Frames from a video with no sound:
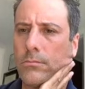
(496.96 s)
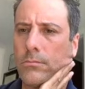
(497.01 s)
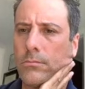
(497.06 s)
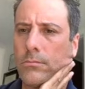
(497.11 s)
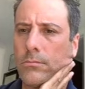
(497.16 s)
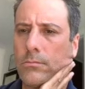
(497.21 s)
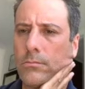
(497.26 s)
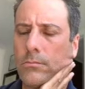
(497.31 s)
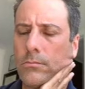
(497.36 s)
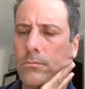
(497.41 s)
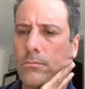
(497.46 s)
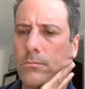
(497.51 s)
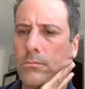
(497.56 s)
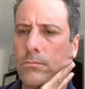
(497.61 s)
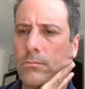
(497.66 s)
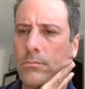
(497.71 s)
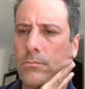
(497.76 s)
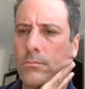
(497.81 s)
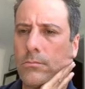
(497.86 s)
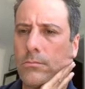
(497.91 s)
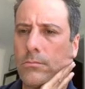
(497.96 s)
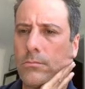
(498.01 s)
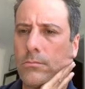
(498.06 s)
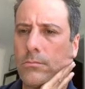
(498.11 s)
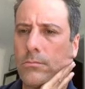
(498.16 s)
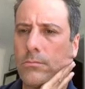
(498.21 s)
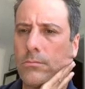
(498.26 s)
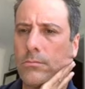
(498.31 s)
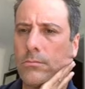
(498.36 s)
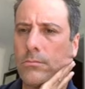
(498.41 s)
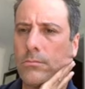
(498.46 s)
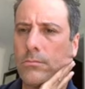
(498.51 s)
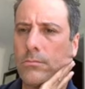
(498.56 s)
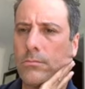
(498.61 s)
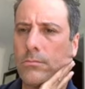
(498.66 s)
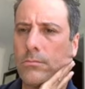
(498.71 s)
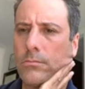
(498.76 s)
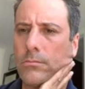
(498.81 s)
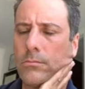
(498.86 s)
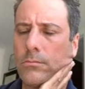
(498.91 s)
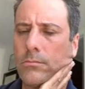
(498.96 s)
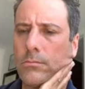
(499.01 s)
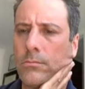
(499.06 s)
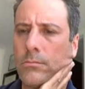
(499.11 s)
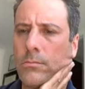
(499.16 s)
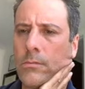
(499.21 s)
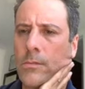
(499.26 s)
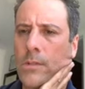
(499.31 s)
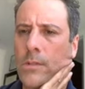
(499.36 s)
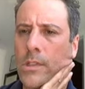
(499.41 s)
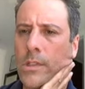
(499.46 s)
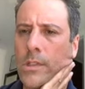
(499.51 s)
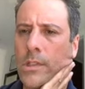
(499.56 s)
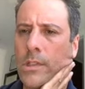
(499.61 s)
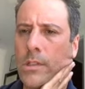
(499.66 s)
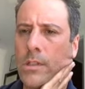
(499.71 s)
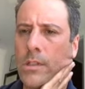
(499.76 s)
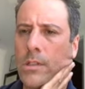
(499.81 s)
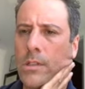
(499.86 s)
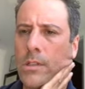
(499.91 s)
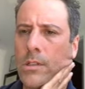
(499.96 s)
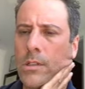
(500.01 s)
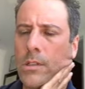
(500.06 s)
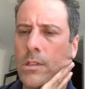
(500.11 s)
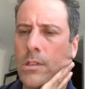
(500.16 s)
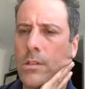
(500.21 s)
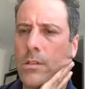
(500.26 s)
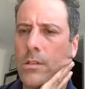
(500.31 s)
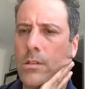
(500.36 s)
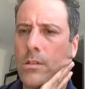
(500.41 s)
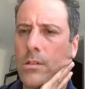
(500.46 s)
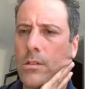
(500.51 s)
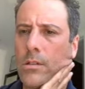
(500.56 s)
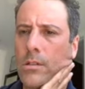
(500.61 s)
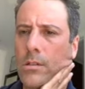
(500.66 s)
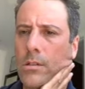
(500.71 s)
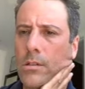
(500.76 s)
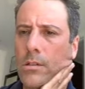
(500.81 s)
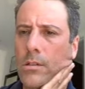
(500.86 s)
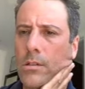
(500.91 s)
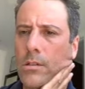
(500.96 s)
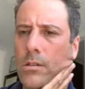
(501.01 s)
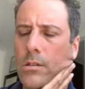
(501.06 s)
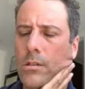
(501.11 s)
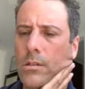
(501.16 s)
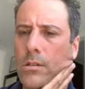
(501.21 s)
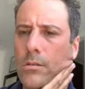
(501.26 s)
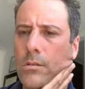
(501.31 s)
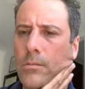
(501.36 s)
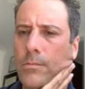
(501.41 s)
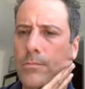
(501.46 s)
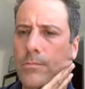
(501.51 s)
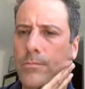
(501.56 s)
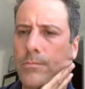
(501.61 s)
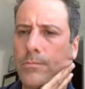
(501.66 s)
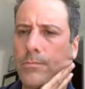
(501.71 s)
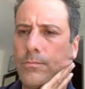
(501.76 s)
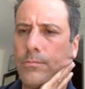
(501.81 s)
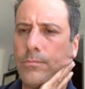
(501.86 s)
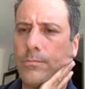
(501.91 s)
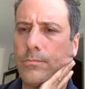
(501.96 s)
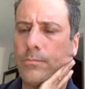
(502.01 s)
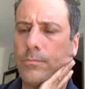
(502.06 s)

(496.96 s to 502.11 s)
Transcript: This person isn't speaking.